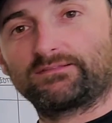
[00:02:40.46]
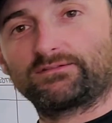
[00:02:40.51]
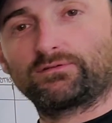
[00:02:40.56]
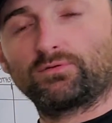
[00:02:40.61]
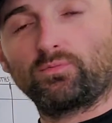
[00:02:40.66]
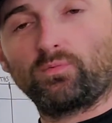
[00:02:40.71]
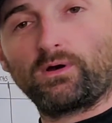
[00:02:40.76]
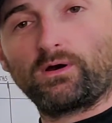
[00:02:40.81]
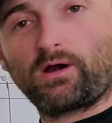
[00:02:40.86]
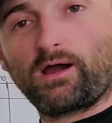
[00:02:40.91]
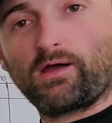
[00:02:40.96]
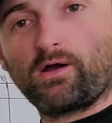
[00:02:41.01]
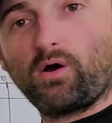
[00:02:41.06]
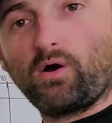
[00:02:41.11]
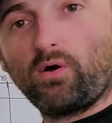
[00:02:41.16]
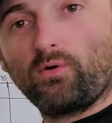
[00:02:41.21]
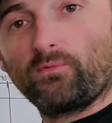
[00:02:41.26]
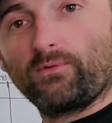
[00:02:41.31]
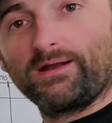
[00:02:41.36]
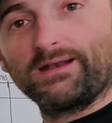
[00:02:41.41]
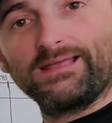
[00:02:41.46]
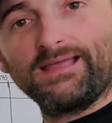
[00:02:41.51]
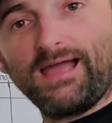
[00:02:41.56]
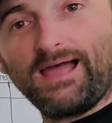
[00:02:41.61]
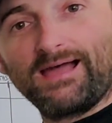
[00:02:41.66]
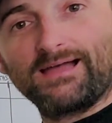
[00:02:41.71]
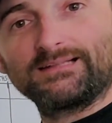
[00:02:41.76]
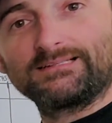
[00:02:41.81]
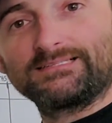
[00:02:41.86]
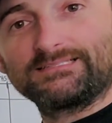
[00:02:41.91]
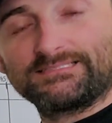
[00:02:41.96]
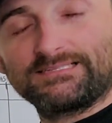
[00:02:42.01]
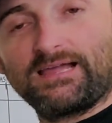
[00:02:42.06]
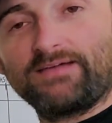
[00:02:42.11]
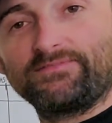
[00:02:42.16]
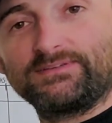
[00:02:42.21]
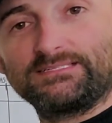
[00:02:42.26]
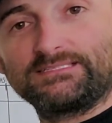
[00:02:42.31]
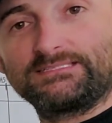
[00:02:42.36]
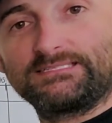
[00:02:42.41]
to where I already had
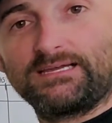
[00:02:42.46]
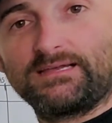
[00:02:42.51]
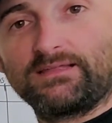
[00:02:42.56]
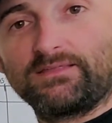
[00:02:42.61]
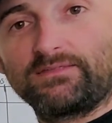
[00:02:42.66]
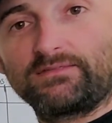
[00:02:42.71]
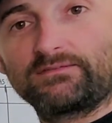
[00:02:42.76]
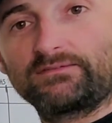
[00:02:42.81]
7 tenths.